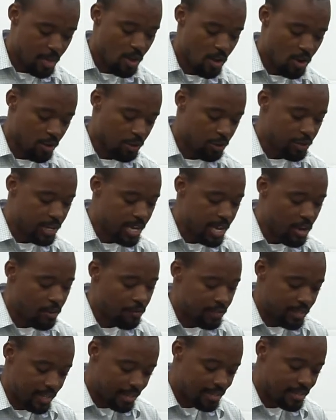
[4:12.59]
on the day
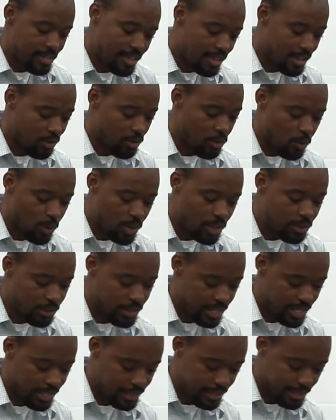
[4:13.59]
of testing in the
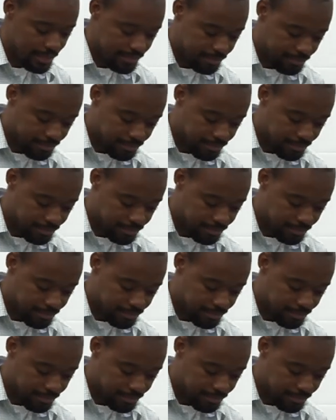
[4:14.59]
wilderness.